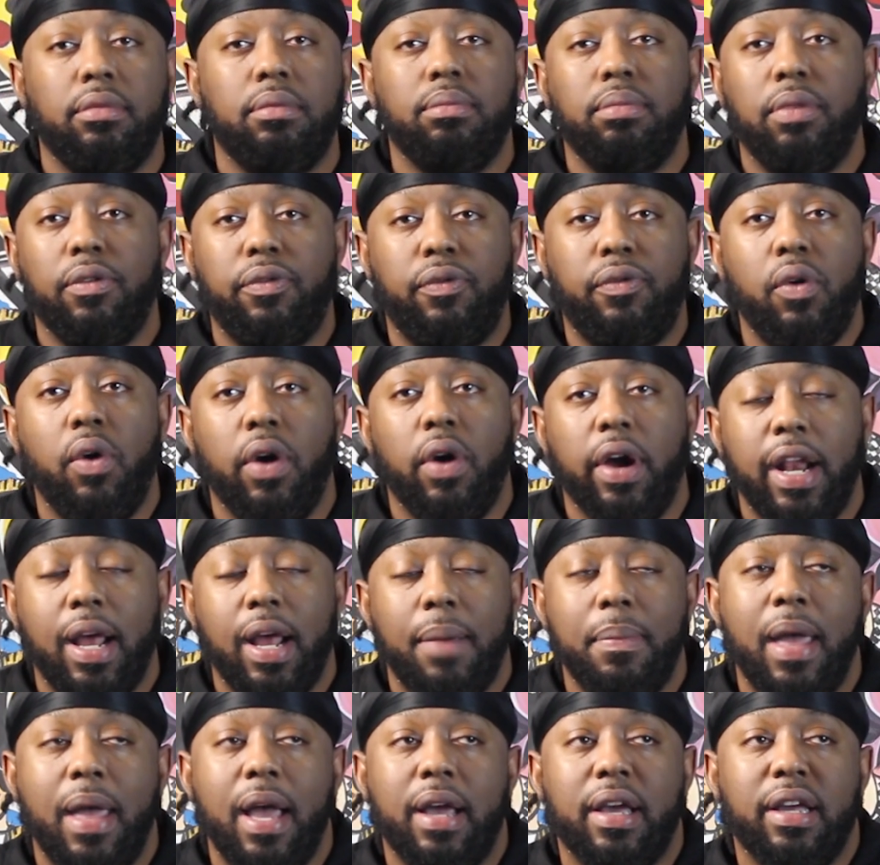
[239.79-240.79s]
before, and
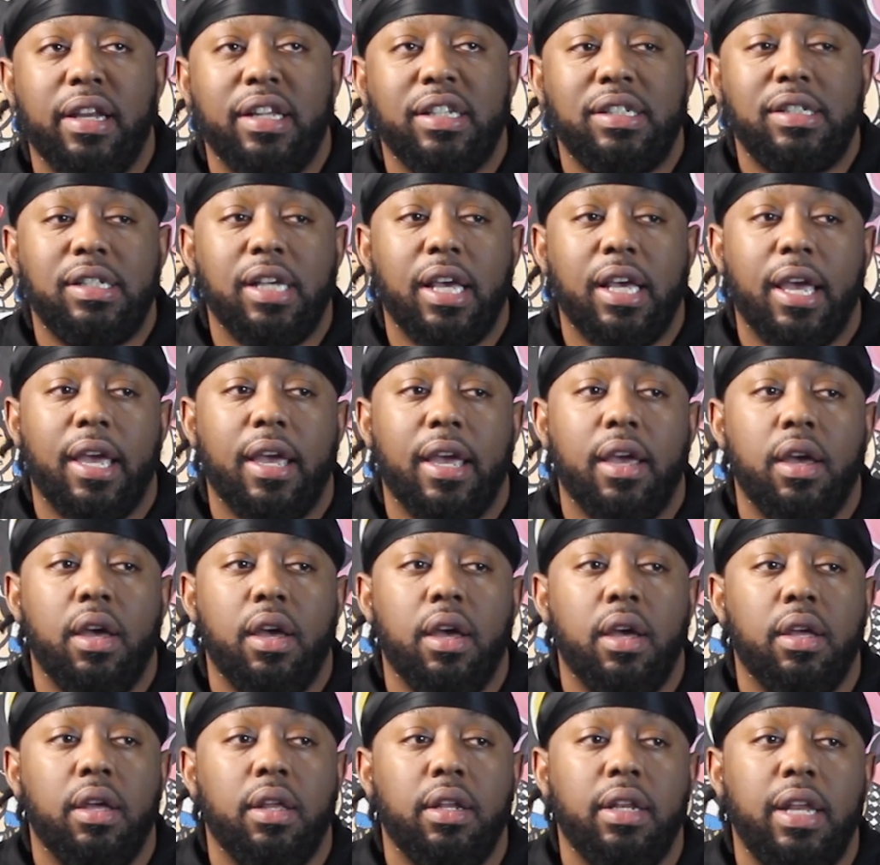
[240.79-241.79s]
I'm not gonna say
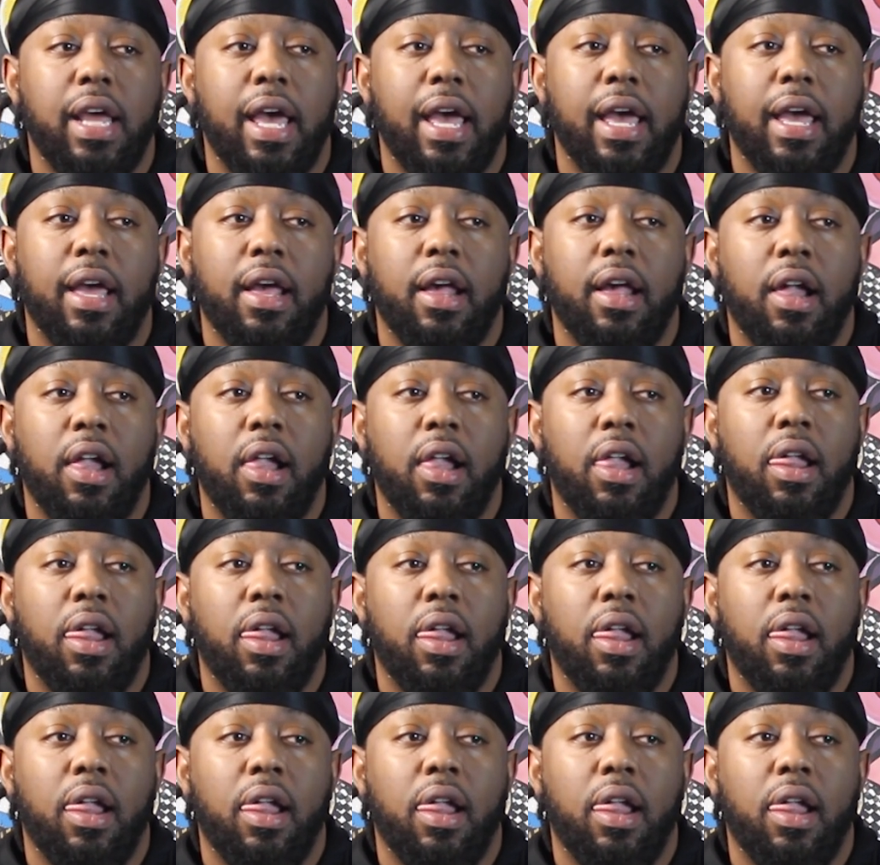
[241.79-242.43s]
that